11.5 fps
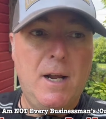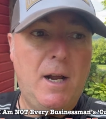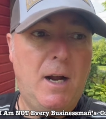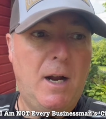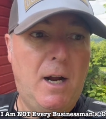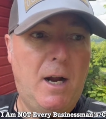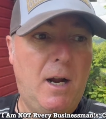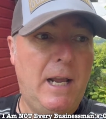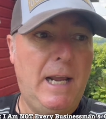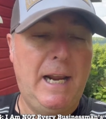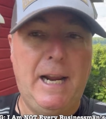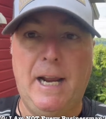Uh,
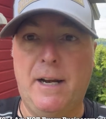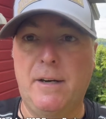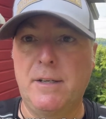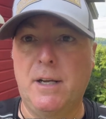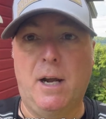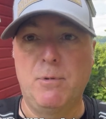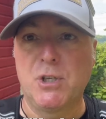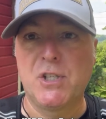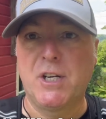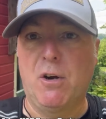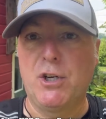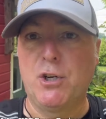and I'm just
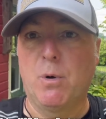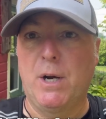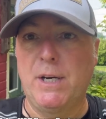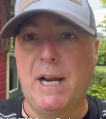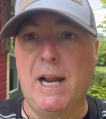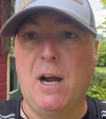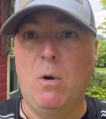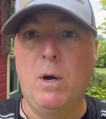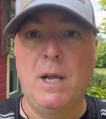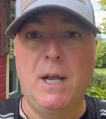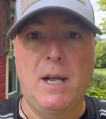telling you right now,